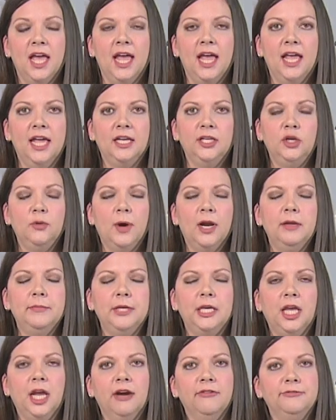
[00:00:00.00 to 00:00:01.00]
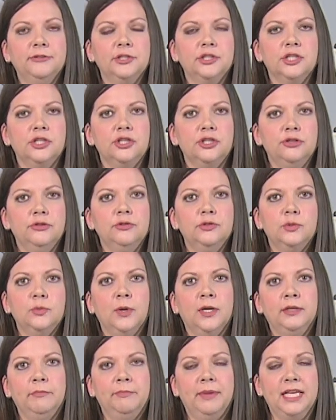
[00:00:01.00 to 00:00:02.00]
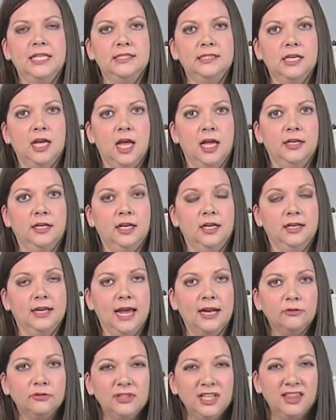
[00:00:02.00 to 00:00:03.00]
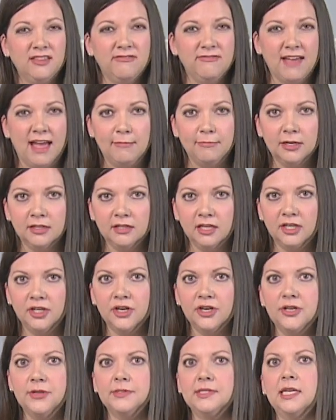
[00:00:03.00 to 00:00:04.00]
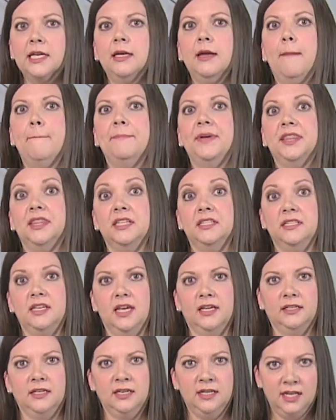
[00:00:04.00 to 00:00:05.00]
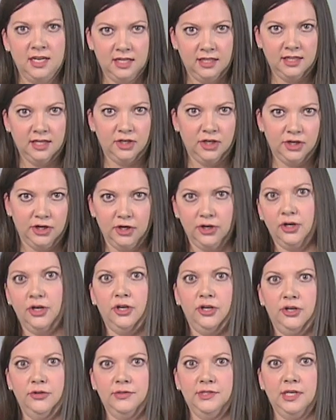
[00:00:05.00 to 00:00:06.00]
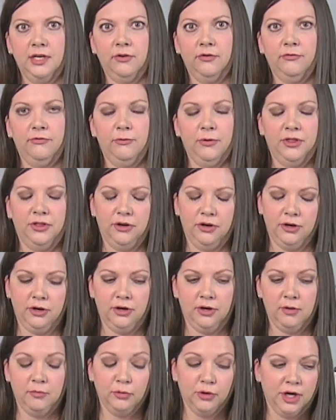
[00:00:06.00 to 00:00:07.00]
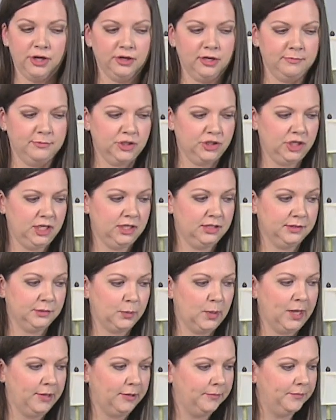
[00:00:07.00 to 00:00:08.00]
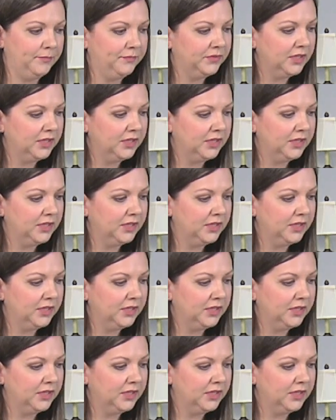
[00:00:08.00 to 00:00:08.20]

and you want to be careful to choose one based on not only the fabric that you're using, but the technique that you're using with your embroidery machine as well.